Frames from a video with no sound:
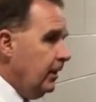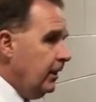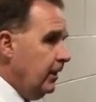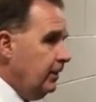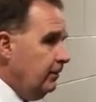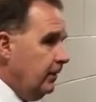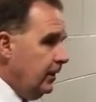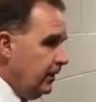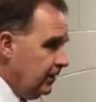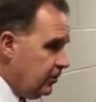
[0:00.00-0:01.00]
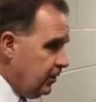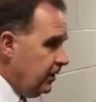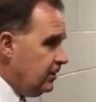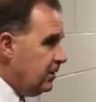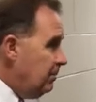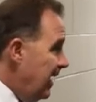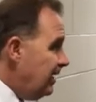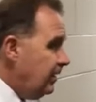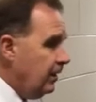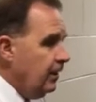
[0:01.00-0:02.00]
it's
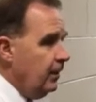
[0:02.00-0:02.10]
demanding.